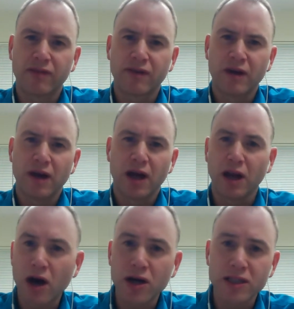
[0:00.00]
a
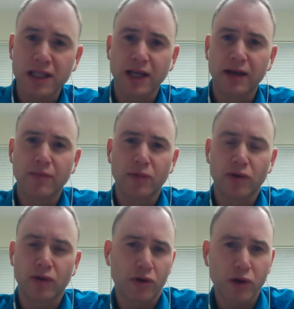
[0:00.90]
lost limb or a
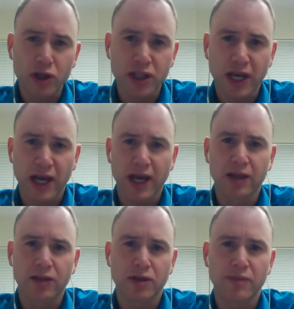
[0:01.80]
crushed hand or
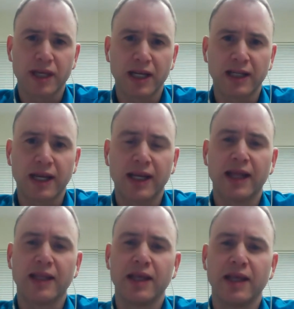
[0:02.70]
something like that, and
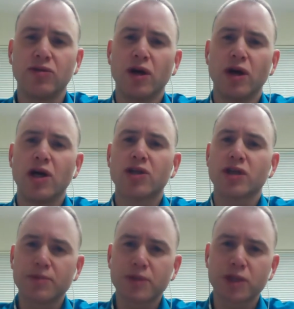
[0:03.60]
then you
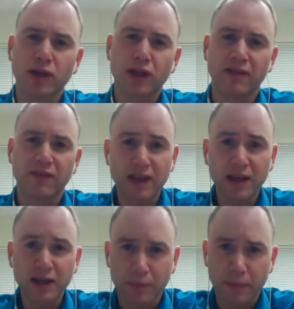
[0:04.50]
subsequently feel
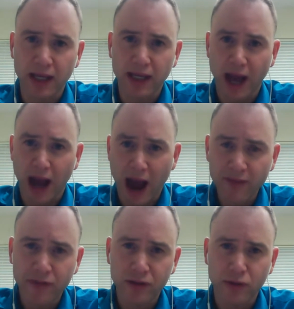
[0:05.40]
the pain
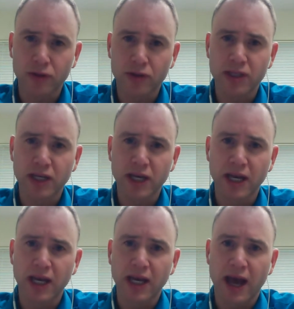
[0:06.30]
afterwards,
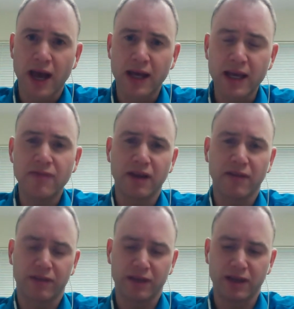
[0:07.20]
even if
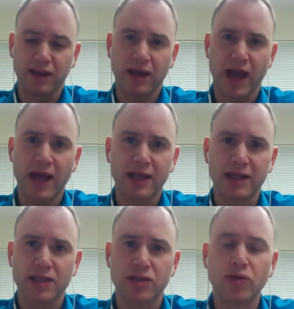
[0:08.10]
the hand is
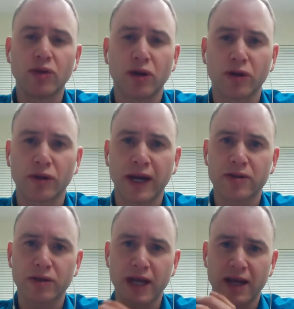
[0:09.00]
no longer there. So
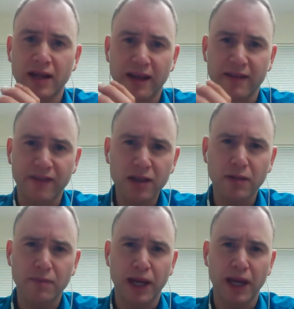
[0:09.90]
that phantom
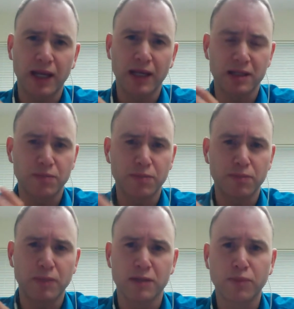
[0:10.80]
pain is
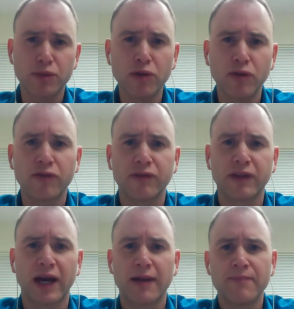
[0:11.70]
proof
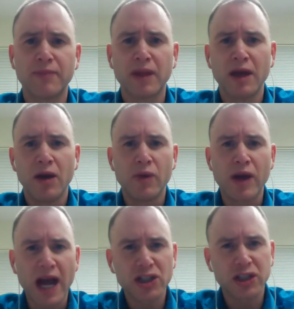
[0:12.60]
that we
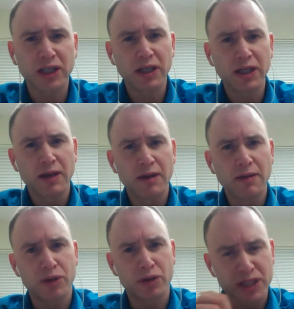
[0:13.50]
actually
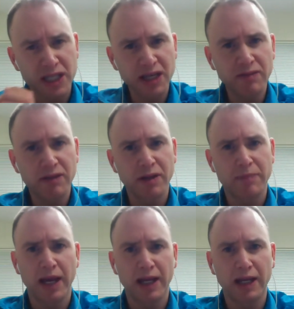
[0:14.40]
perceive the
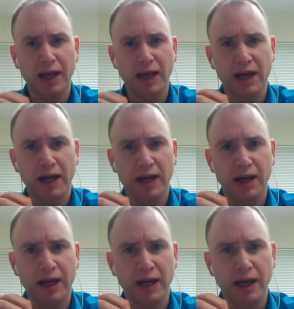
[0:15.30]
pain
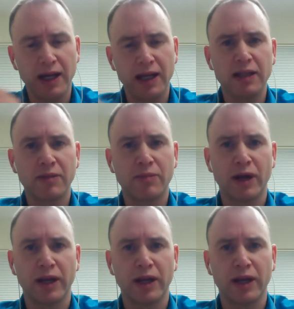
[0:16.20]
in the brain.